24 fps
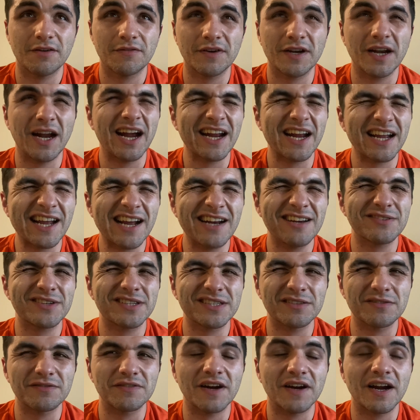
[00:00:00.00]
And I kind of get
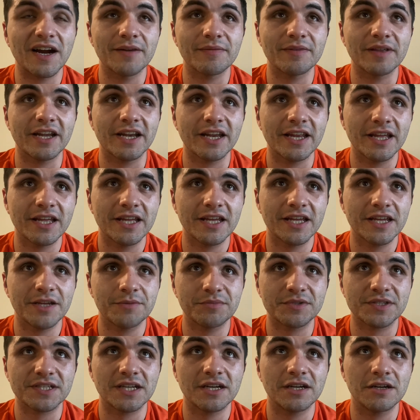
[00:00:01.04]
the vibe that
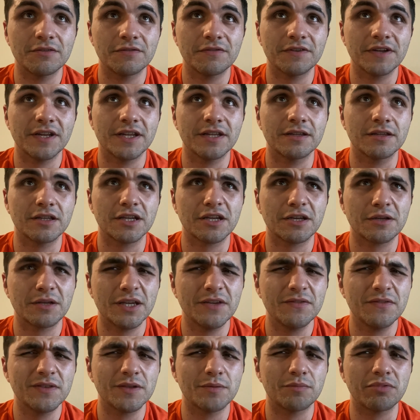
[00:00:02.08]
himself and
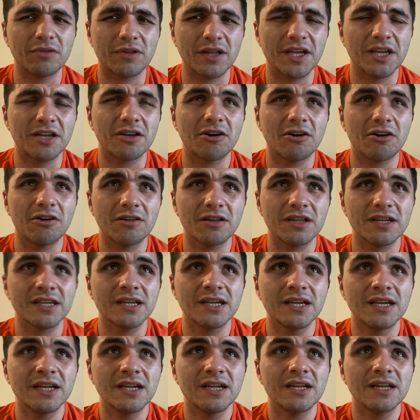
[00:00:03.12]
even the play calling
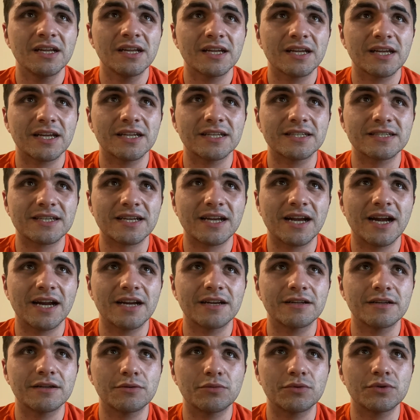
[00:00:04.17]
is kind
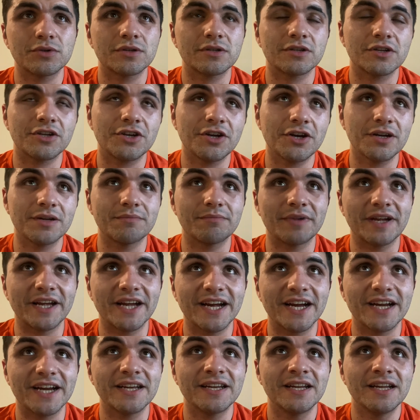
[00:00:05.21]
of good and
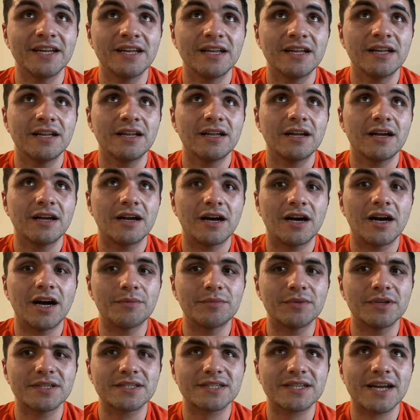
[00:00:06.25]
bad.
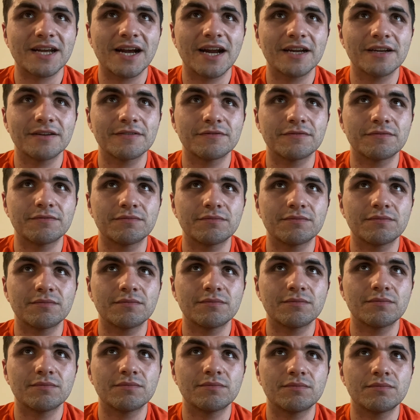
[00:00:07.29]
It's kind of
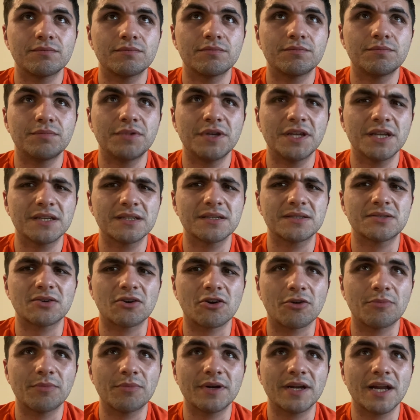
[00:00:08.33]
being
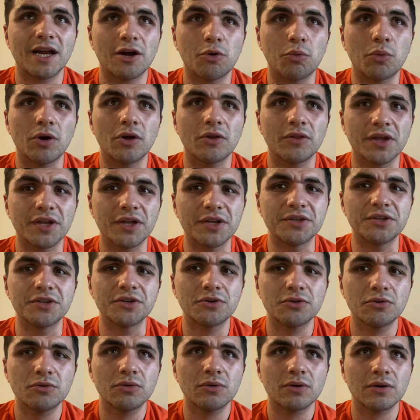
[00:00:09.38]
determined how well they
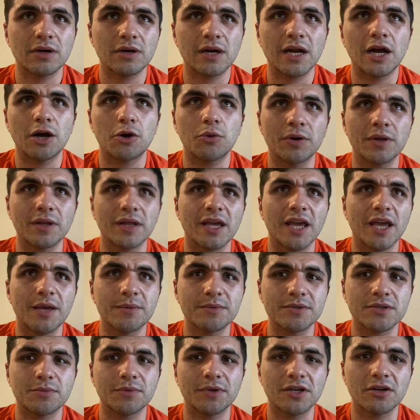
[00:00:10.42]
do or how well the games
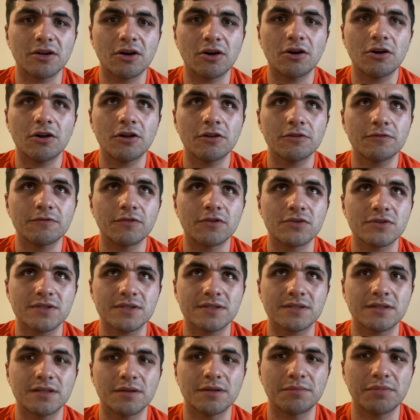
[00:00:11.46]
are being called
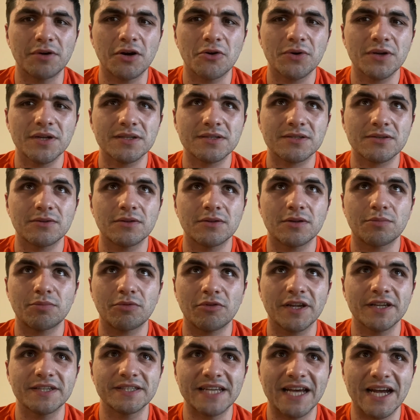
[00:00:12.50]
versus the opponent. So they're
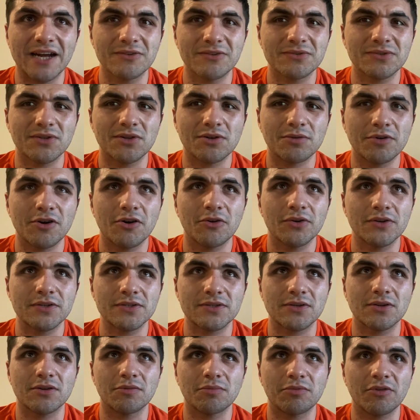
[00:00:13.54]
playing down to their opponents
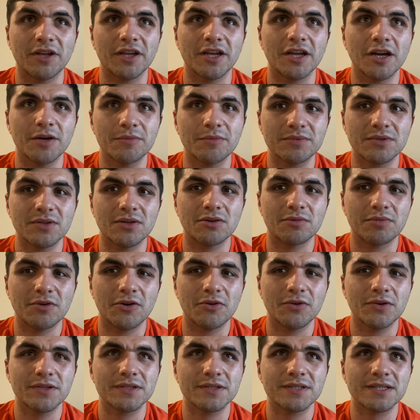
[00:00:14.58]
or they're playing up to their
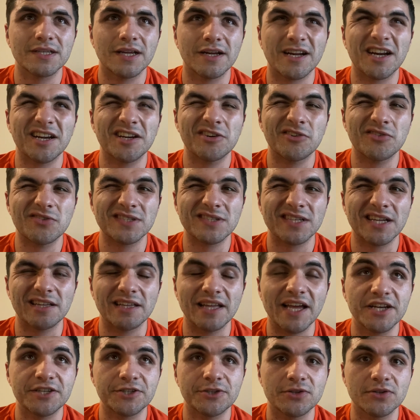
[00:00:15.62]
opponents. I kind of noticed that
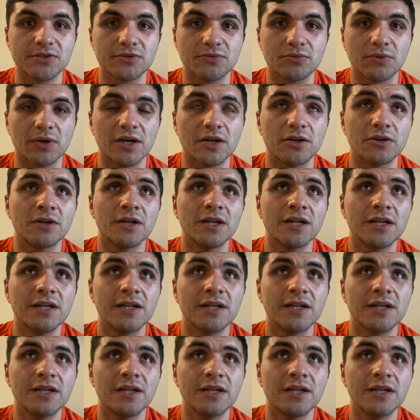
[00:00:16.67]
last year as well.